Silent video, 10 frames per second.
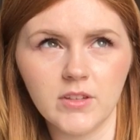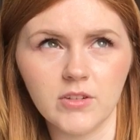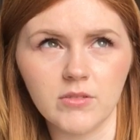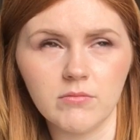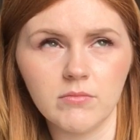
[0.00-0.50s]

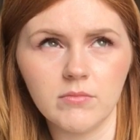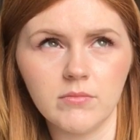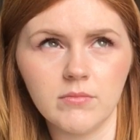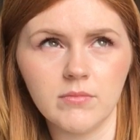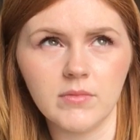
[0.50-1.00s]

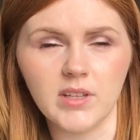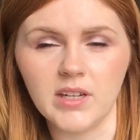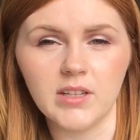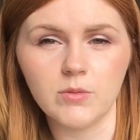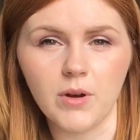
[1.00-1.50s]

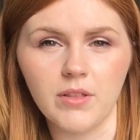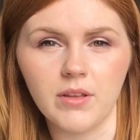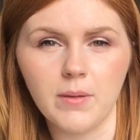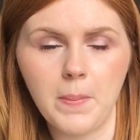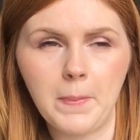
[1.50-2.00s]
then it's
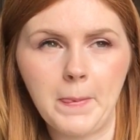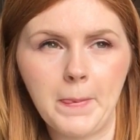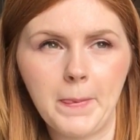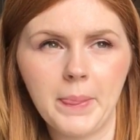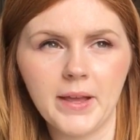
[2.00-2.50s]
worth it. I
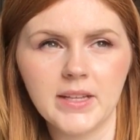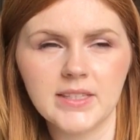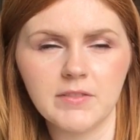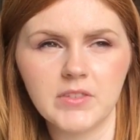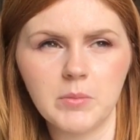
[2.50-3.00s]
think
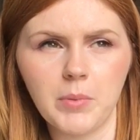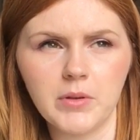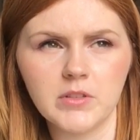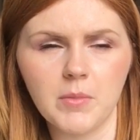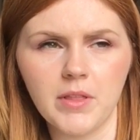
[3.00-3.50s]
it's
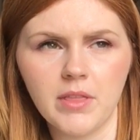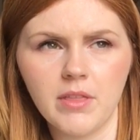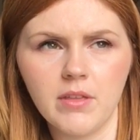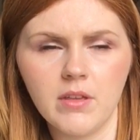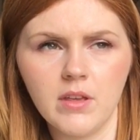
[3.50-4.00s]
£17 a
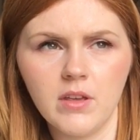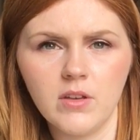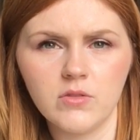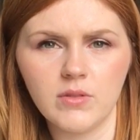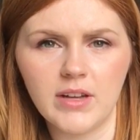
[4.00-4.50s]
month,
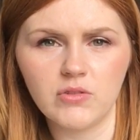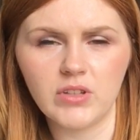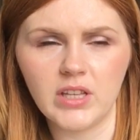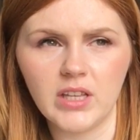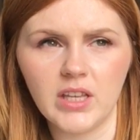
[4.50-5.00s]
so that's
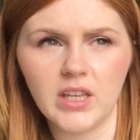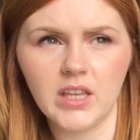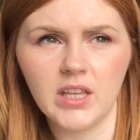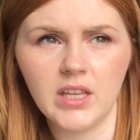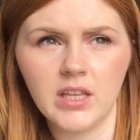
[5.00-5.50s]
really
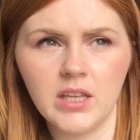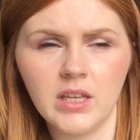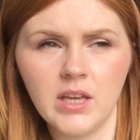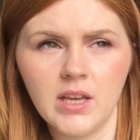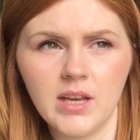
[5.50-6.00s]
like,
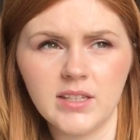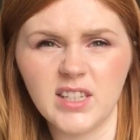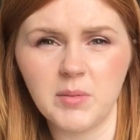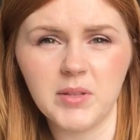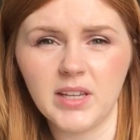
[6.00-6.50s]
a
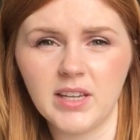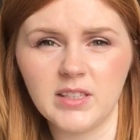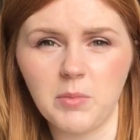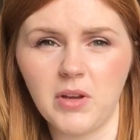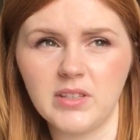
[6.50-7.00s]
cinema
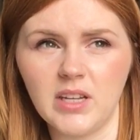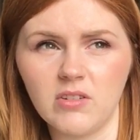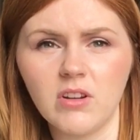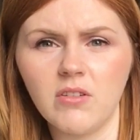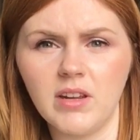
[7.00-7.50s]
ticket's about a
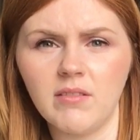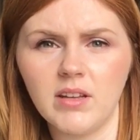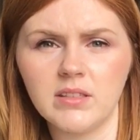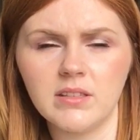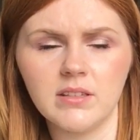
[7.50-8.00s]
tenner now anyway,
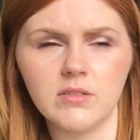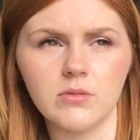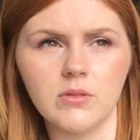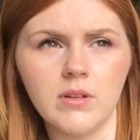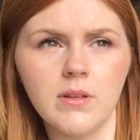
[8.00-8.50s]
isn't it?
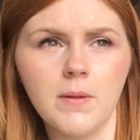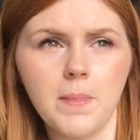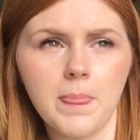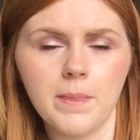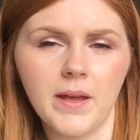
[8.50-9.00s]
So
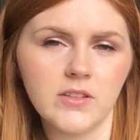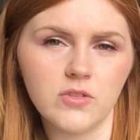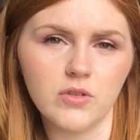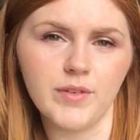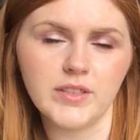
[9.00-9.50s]
that's
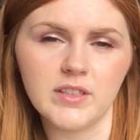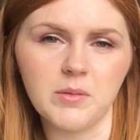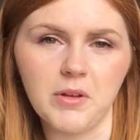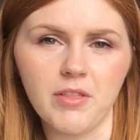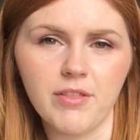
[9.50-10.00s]
two visits a
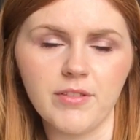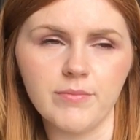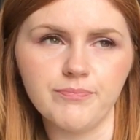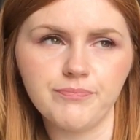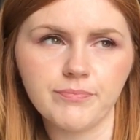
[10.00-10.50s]
month,
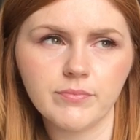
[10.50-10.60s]
and